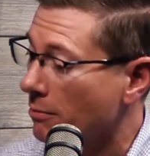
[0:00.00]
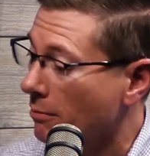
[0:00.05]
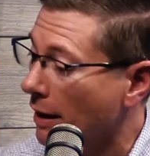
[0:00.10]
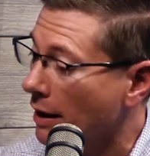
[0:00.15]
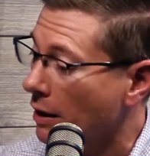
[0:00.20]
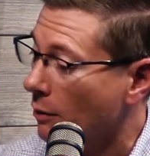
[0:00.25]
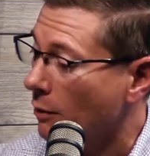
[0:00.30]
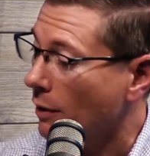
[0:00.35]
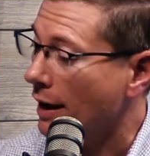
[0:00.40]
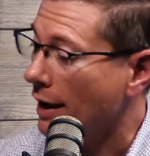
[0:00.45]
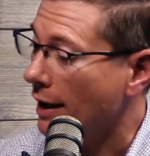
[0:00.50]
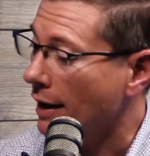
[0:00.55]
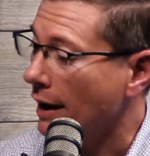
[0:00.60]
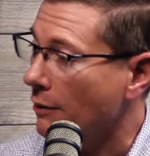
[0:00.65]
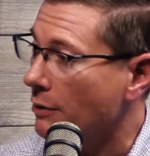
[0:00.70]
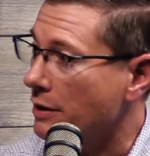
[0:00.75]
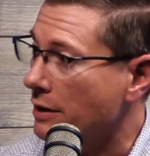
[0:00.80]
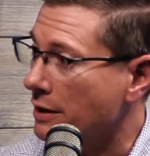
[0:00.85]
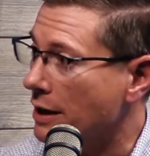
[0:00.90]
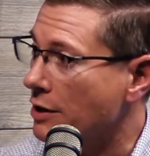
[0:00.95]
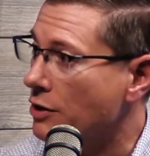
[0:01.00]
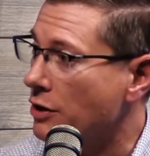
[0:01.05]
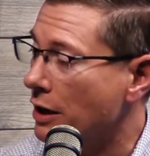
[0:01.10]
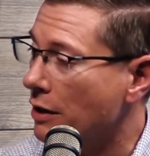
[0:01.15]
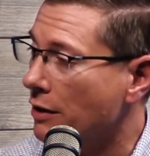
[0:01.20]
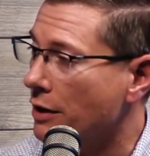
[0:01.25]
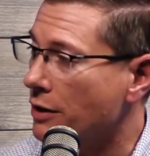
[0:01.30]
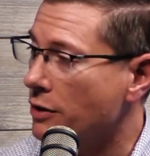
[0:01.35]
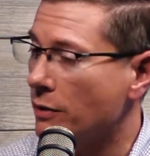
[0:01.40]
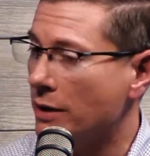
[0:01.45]
By the way, I was teaching
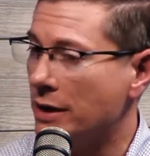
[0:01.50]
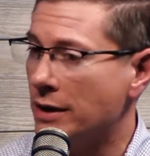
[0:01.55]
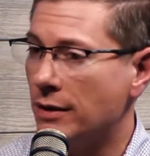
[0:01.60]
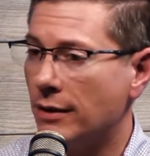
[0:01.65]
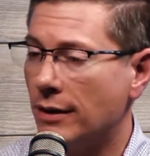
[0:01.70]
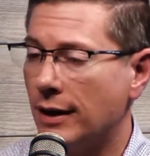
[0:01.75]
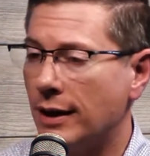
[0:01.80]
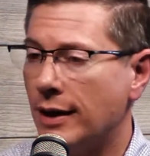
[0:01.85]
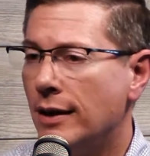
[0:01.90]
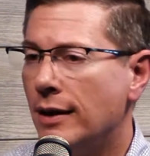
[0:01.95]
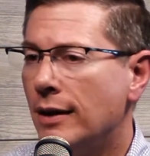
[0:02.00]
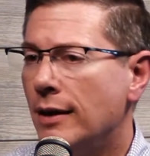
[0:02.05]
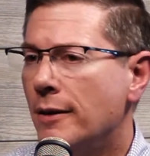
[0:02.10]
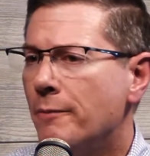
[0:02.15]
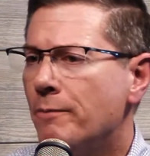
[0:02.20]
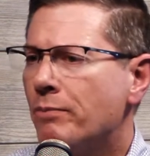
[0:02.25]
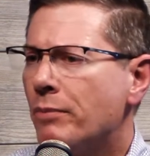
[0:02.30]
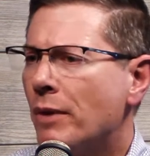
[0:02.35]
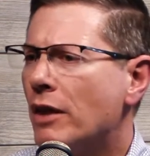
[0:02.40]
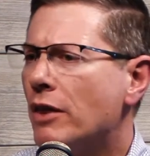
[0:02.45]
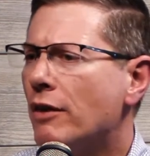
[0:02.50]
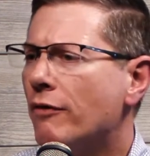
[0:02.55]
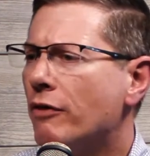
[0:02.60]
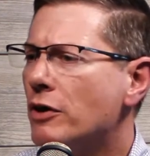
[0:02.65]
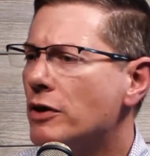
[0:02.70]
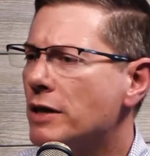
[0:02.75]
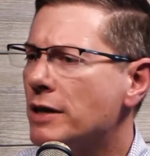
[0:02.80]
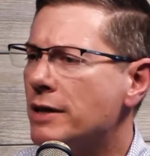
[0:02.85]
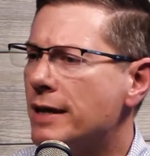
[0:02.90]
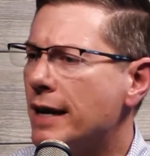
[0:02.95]
on this recently. The
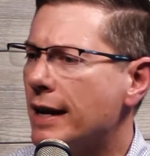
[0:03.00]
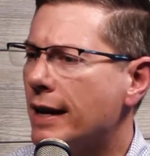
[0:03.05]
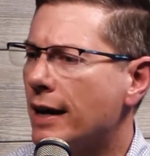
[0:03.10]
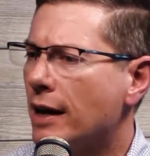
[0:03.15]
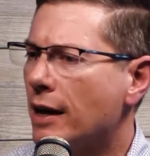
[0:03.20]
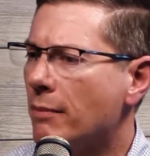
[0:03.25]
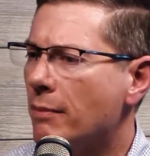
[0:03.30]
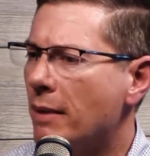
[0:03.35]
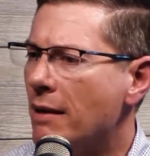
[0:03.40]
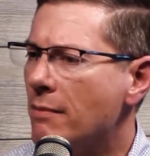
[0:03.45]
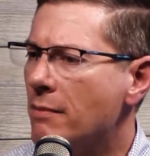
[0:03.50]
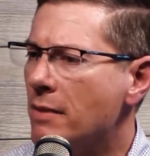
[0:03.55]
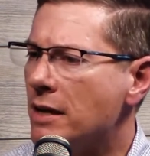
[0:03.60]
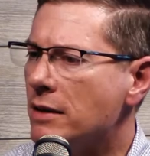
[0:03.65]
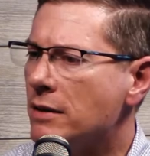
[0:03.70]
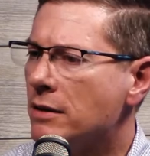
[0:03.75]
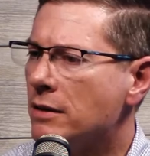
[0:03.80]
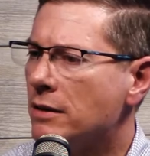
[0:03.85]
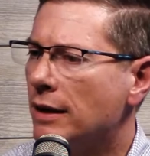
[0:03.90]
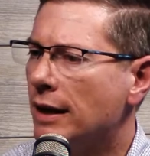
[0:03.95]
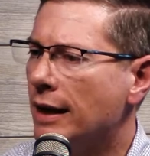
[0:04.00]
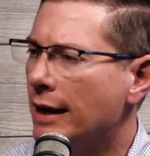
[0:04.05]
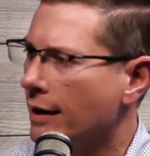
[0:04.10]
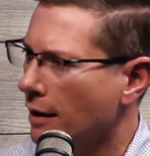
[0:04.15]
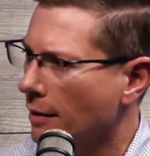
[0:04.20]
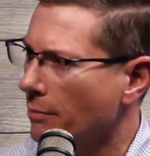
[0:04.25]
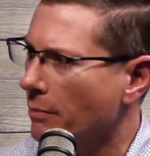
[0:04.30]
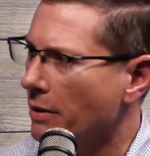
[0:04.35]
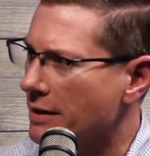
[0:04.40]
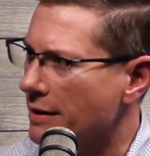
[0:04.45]
first and second commandments
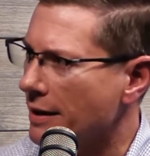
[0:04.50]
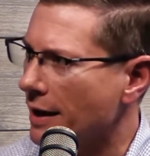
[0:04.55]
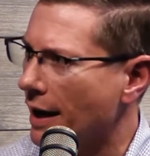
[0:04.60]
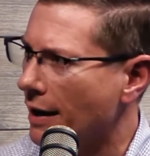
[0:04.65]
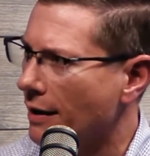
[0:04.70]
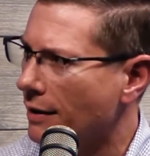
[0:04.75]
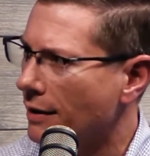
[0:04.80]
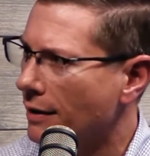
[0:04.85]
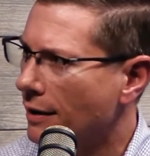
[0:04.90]
encompass that.